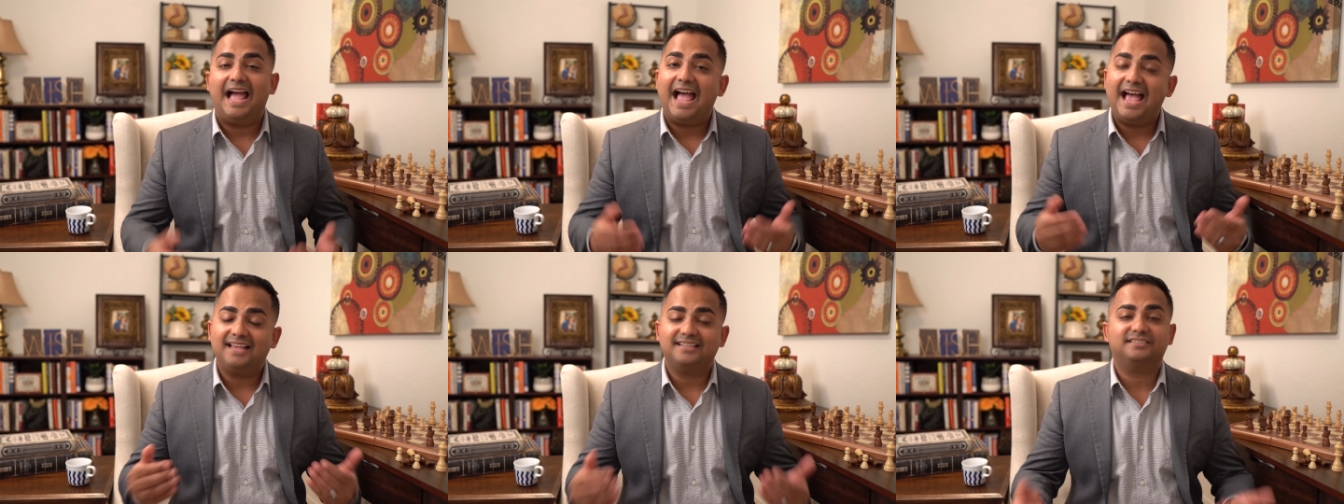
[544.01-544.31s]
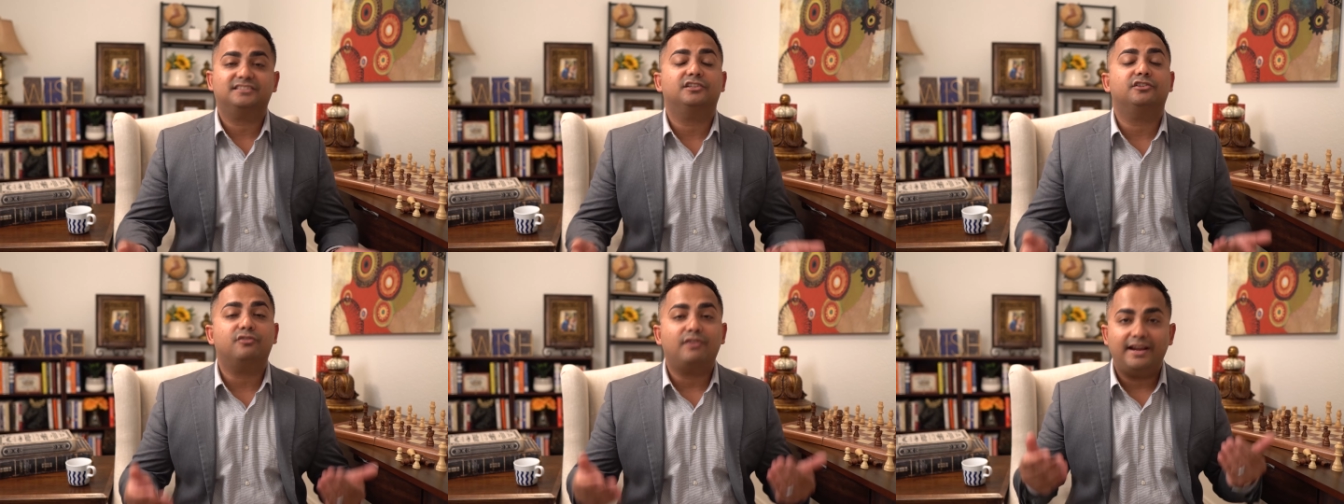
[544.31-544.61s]

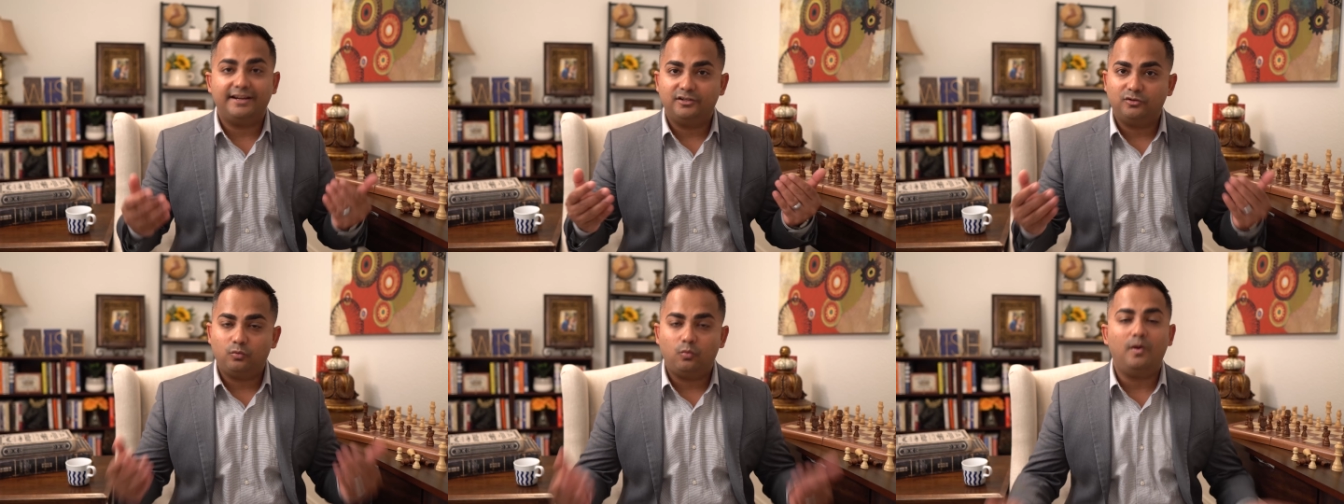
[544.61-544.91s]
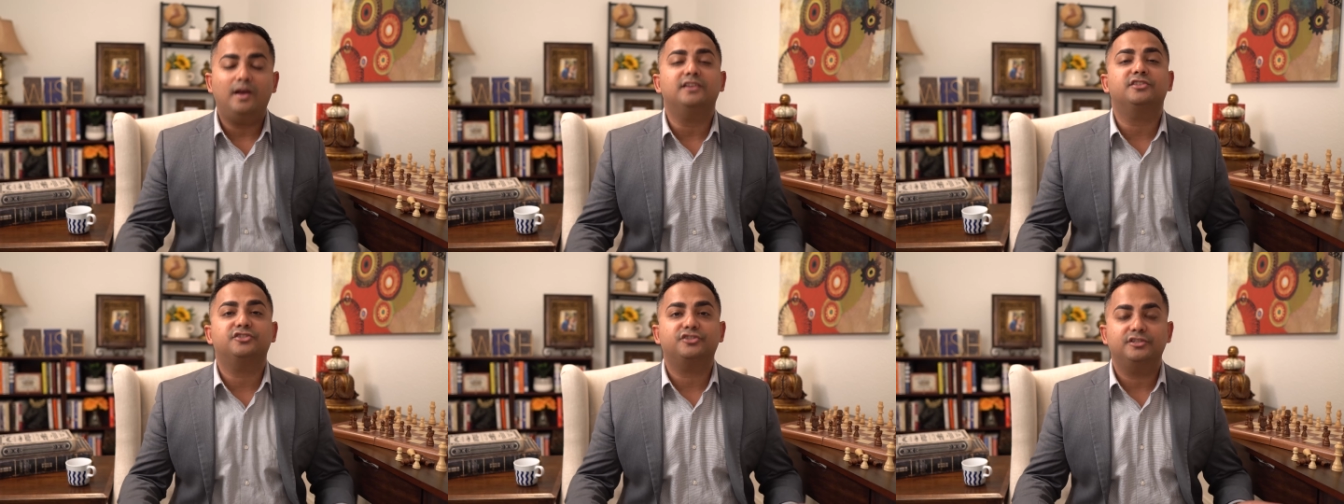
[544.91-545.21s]
ask the right
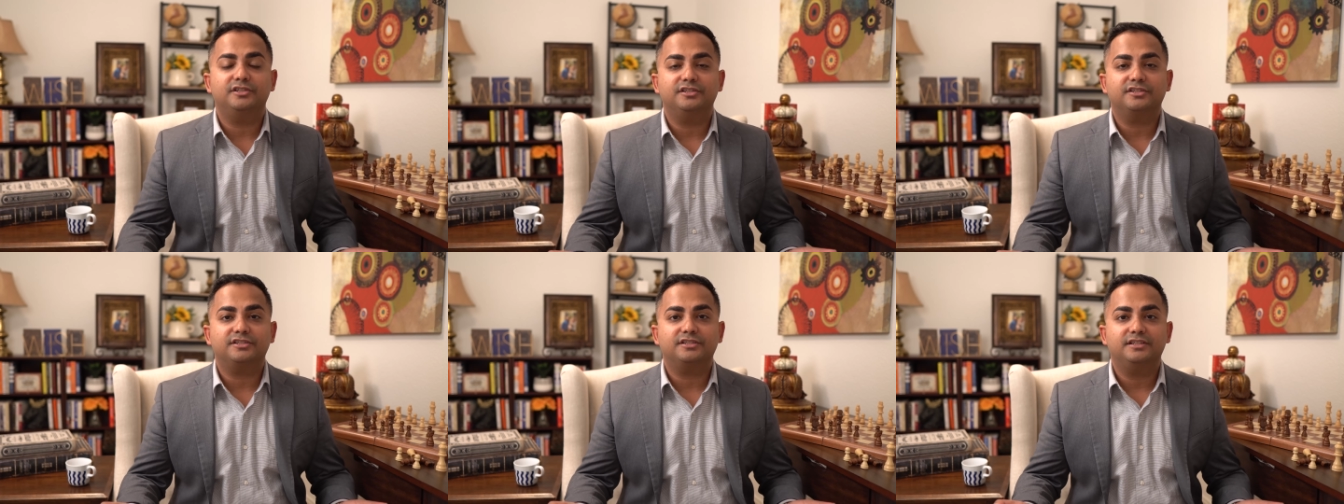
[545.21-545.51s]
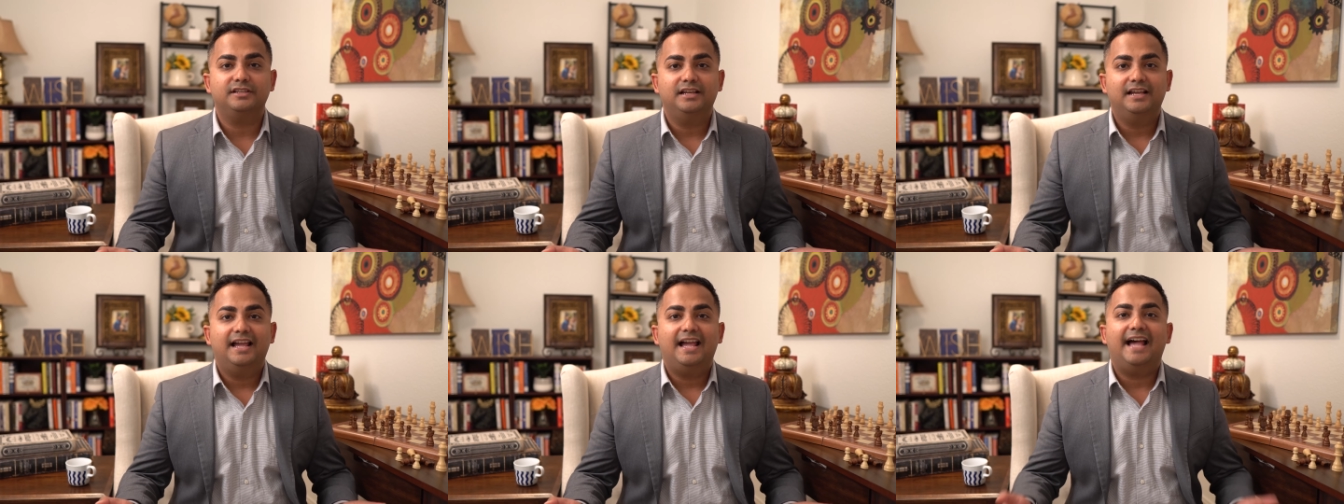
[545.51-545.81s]

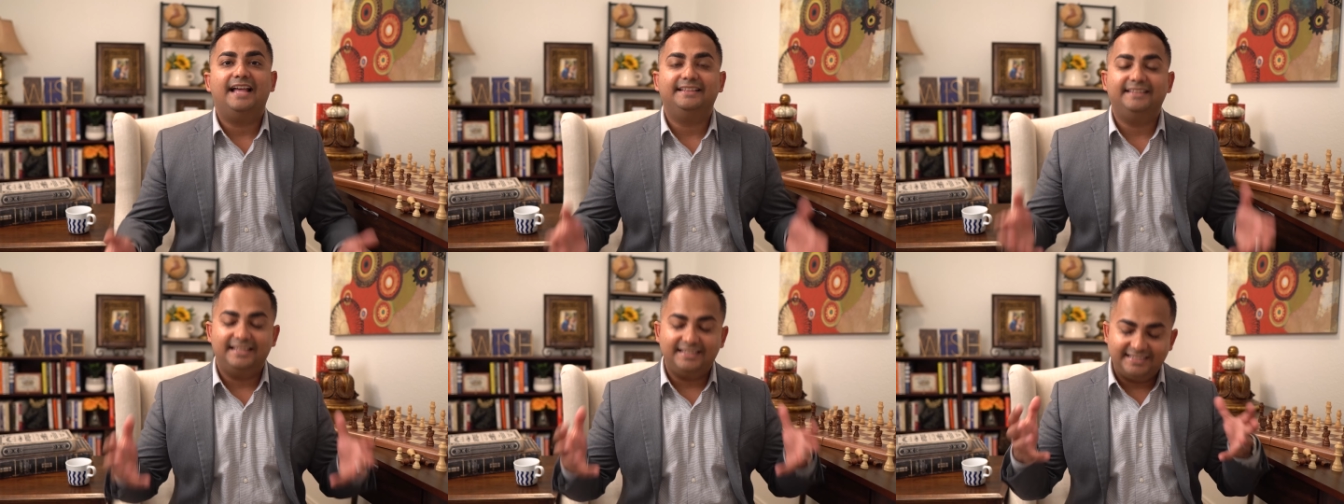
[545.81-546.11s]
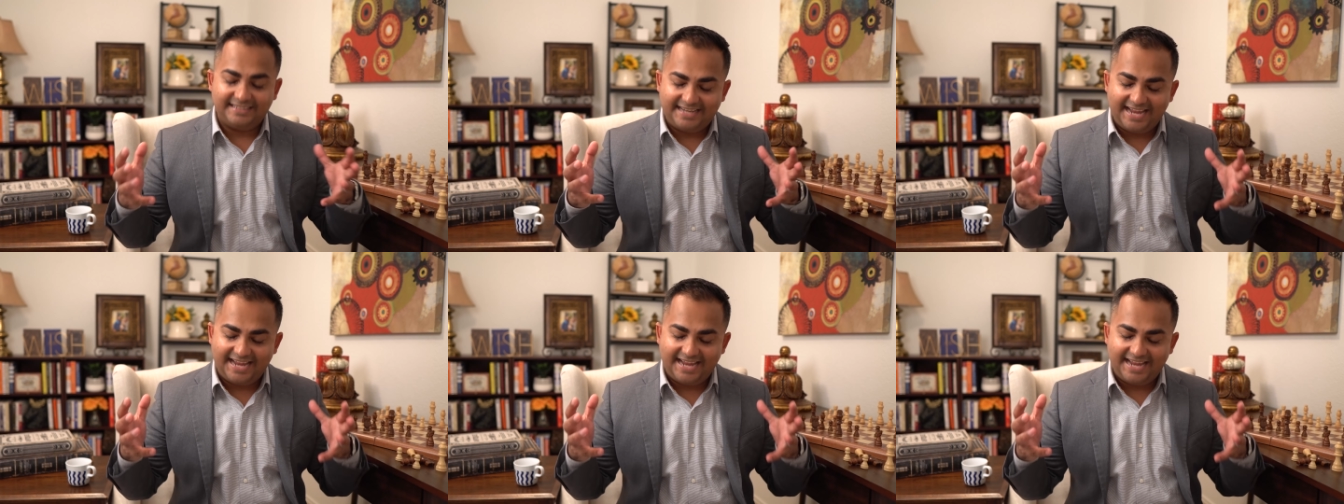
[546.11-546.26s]
questions, and then